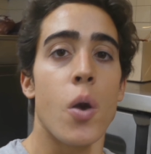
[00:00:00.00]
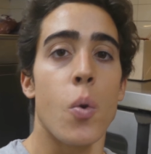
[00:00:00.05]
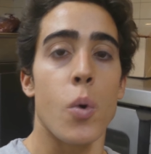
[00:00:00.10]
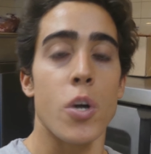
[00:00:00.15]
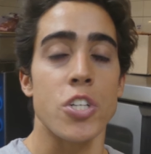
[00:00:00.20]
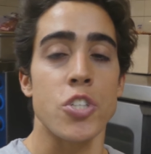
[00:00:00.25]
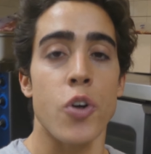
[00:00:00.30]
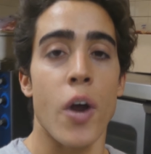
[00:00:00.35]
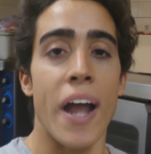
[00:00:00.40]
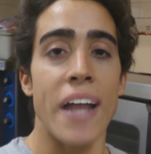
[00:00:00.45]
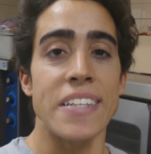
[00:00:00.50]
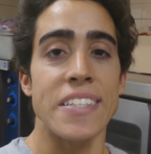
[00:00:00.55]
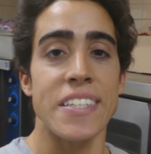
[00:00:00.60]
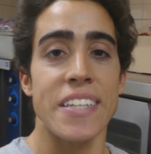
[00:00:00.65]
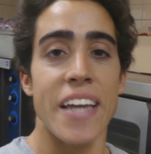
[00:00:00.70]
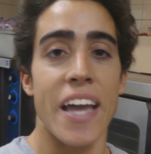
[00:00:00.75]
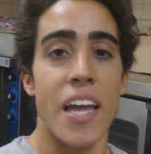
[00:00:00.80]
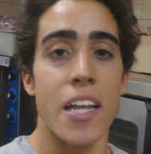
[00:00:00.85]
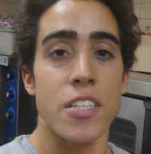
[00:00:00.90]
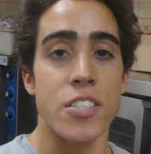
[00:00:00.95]
We're trying to
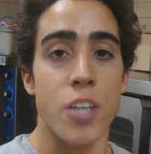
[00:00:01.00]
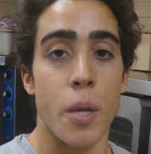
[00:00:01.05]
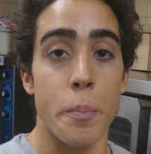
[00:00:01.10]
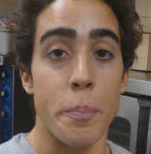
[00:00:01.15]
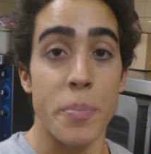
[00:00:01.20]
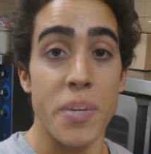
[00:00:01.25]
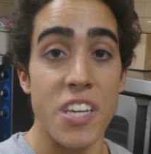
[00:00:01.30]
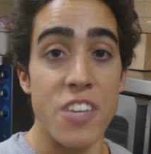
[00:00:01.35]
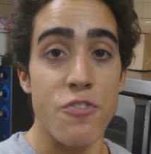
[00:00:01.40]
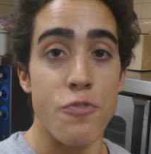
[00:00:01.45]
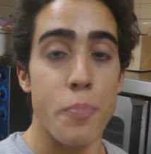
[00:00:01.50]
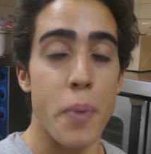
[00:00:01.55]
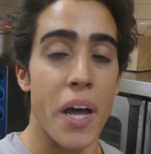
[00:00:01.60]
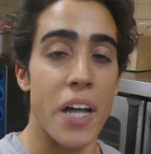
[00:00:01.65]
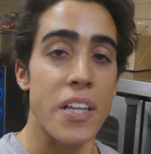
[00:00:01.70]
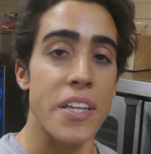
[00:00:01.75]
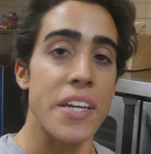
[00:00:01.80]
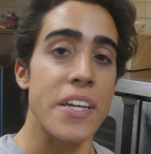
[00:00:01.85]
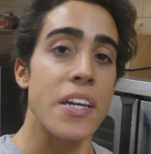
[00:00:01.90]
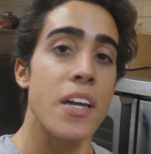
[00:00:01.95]
get some beef
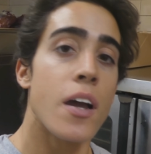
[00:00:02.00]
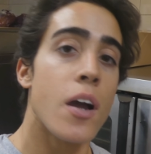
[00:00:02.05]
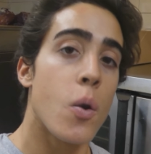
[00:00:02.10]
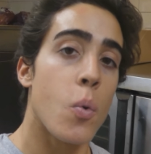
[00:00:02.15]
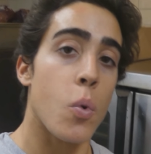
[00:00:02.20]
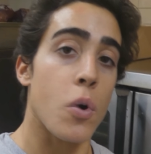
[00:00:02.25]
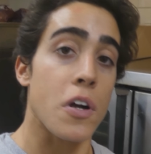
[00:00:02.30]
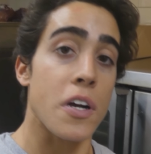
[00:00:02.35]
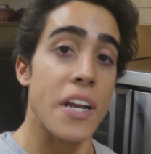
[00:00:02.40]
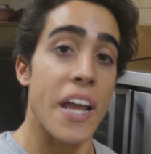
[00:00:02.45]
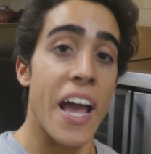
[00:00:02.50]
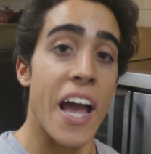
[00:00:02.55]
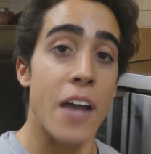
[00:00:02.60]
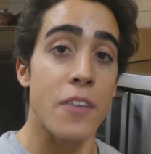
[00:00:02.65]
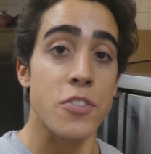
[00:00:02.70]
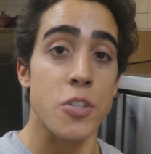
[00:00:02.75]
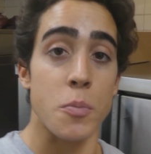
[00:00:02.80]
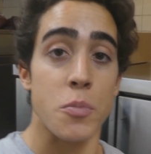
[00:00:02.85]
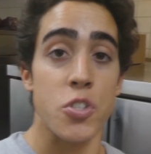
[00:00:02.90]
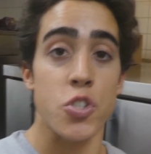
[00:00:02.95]
belly. We're gonna
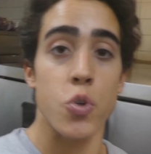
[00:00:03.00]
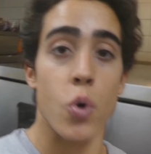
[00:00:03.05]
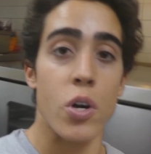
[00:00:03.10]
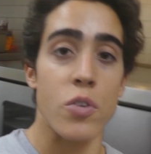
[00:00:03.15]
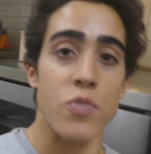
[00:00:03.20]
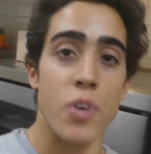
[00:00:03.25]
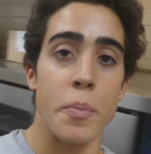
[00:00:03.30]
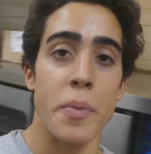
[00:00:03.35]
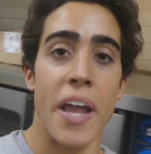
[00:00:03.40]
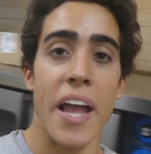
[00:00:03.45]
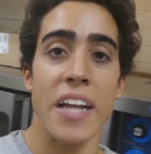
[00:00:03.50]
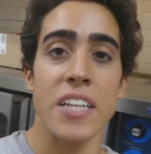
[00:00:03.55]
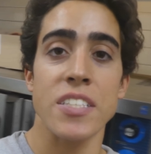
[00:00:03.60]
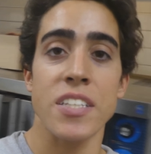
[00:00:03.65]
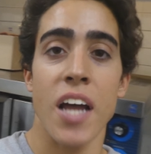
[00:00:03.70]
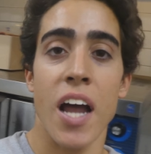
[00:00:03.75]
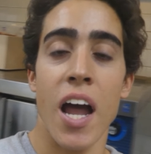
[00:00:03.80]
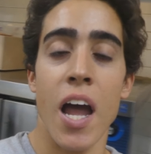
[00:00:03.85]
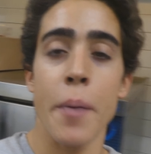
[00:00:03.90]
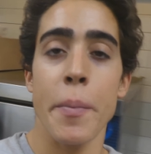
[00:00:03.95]
have some short rib next
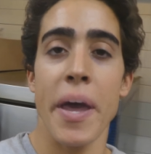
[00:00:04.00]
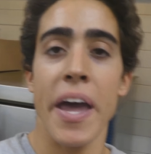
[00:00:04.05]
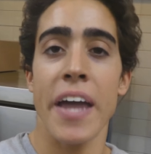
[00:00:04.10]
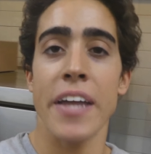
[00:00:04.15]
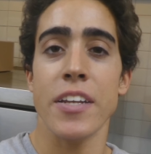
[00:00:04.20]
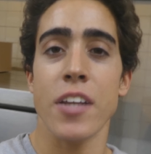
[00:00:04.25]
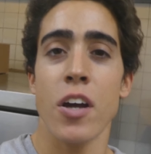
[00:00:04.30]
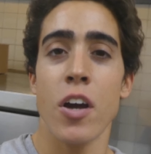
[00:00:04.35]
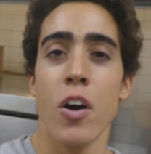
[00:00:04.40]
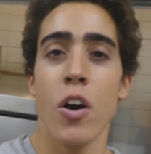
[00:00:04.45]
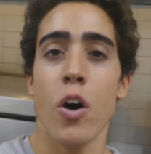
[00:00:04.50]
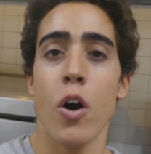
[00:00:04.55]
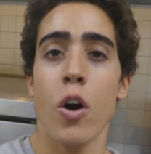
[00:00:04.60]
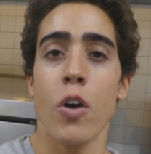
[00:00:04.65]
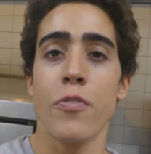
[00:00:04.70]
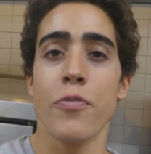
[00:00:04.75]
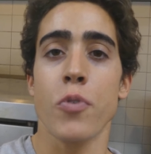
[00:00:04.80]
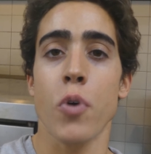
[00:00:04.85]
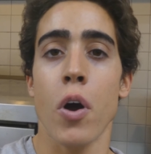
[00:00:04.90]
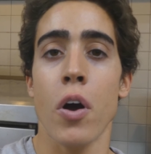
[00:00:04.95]
time, and
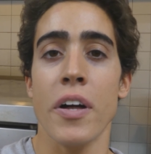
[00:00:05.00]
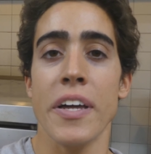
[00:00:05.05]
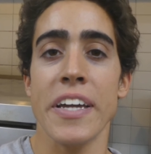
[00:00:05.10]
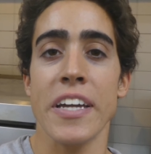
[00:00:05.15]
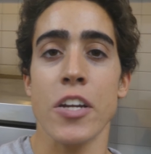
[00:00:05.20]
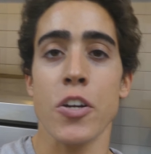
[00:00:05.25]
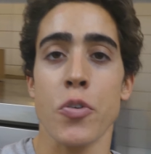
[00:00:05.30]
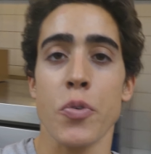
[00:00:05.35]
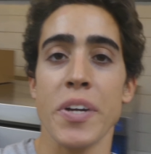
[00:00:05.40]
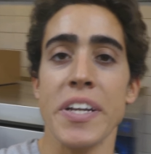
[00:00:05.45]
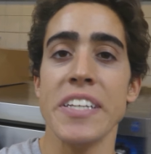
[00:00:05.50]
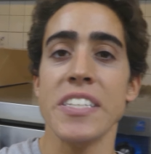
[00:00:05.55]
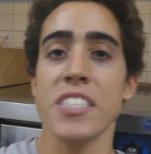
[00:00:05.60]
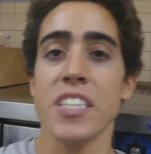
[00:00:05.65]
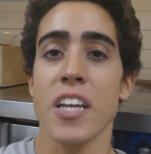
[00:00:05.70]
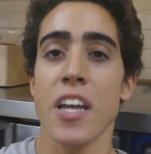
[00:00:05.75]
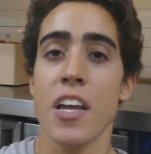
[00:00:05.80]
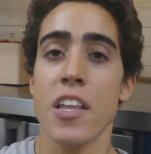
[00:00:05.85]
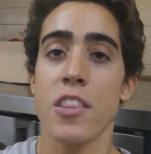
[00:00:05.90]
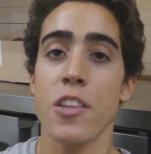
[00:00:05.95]
overall
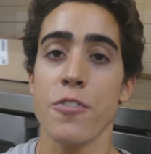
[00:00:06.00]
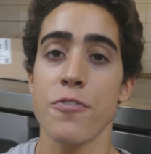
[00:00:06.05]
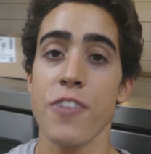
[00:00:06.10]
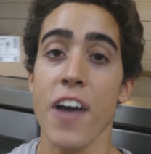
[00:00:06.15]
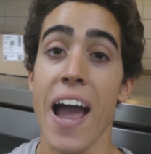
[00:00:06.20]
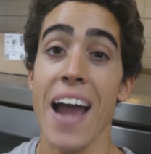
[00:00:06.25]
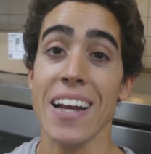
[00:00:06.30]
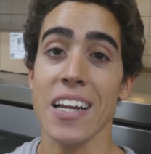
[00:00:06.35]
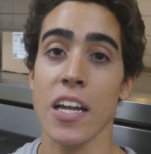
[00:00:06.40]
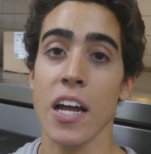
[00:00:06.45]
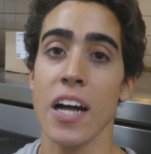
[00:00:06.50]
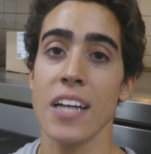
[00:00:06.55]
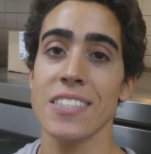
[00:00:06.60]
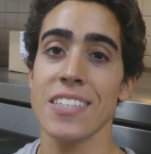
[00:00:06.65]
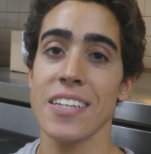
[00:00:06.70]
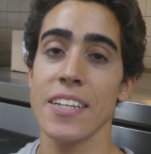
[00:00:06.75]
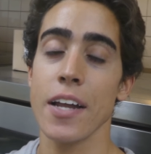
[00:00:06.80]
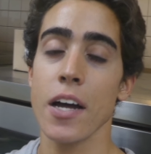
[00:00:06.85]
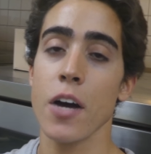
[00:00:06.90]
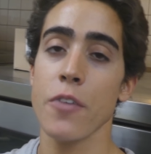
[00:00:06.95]
increase the fat
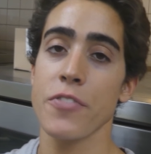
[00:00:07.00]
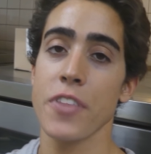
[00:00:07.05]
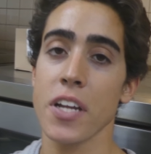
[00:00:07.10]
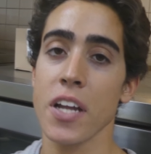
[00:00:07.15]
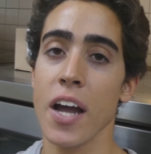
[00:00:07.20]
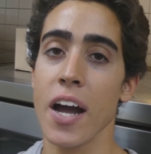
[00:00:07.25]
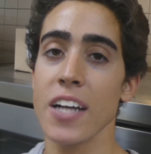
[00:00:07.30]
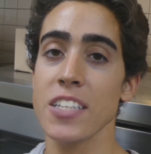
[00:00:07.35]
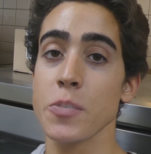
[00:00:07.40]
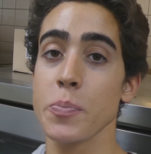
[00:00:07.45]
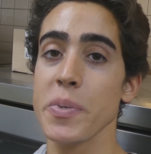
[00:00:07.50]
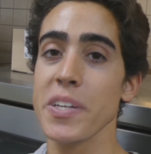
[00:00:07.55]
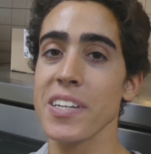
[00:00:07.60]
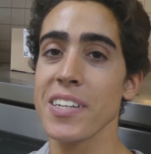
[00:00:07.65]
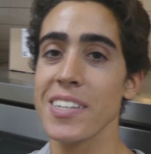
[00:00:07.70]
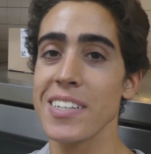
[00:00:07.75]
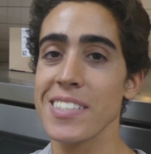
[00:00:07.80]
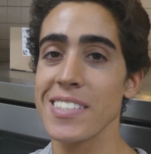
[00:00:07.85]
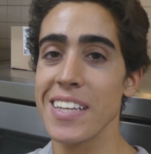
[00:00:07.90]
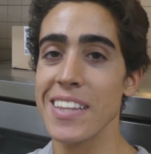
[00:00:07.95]
content of the cuts,
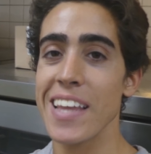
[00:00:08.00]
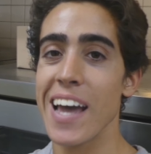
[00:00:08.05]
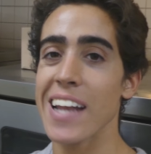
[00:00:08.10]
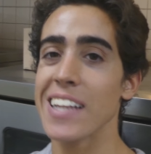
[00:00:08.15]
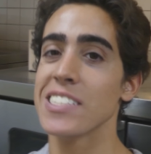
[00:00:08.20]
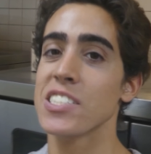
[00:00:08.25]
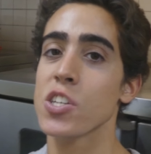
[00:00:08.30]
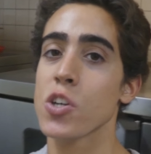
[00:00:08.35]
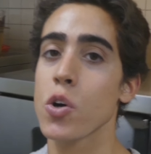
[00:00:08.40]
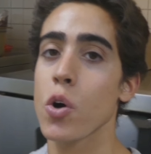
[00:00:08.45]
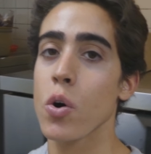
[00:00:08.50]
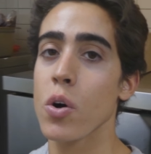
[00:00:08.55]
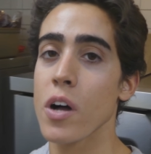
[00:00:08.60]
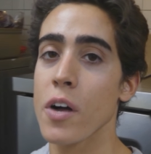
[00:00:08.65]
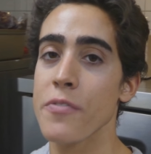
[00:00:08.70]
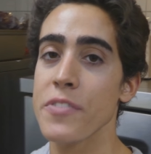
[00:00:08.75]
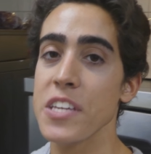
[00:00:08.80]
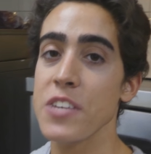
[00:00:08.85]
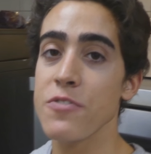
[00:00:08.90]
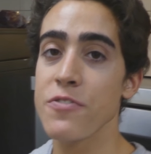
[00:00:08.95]
because that is the goal
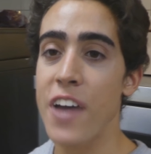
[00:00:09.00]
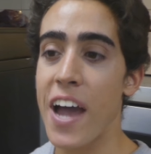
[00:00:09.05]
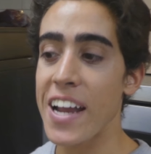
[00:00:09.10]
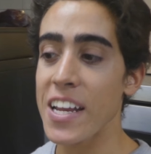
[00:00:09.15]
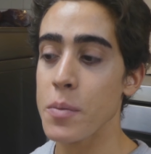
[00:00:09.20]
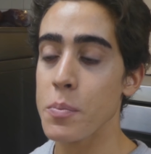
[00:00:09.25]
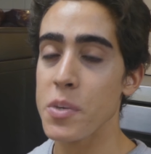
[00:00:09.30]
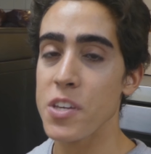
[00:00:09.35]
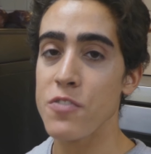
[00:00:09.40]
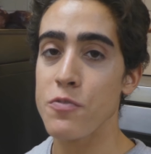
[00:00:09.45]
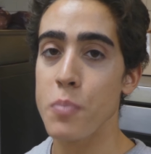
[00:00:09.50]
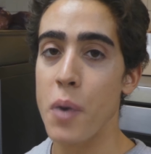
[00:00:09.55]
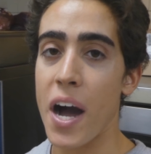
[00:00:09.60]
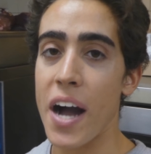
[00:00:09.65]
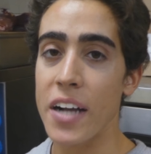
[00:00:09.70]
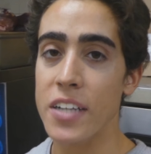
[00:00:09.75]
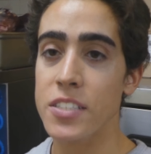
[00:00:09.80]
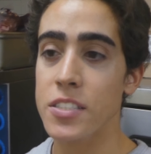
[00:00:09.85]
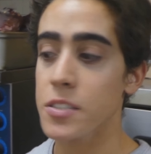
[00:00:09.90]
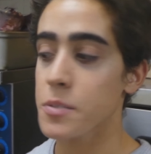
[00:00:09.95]
of the fatty beef
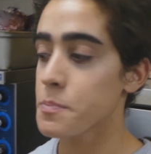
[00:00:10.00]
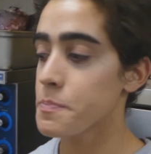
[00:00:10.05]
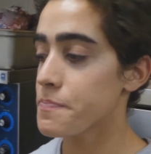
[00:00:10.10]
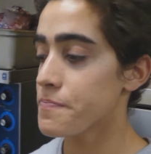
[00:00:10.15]
box.